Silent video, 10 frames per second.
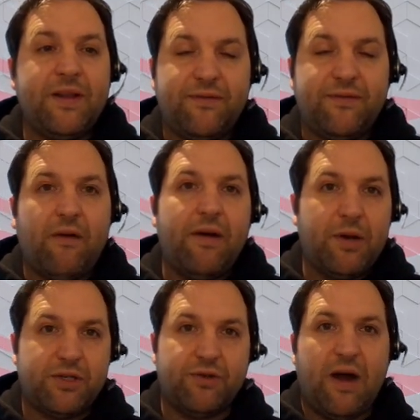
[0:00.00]
but it's very
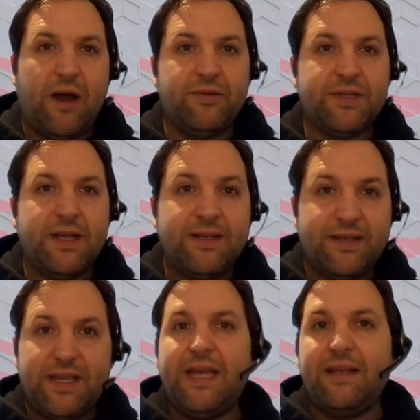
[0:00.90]
much around
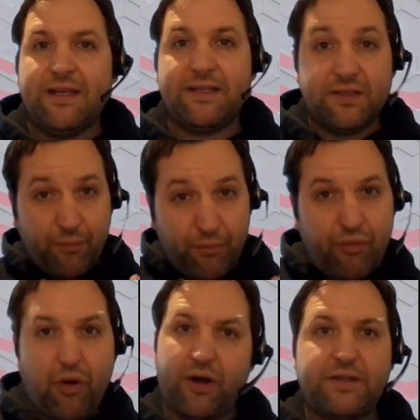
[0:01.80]
seeing this as a
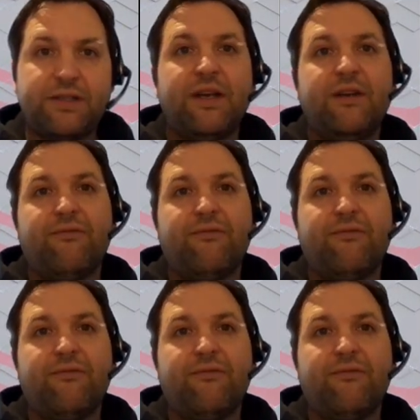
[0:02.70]
product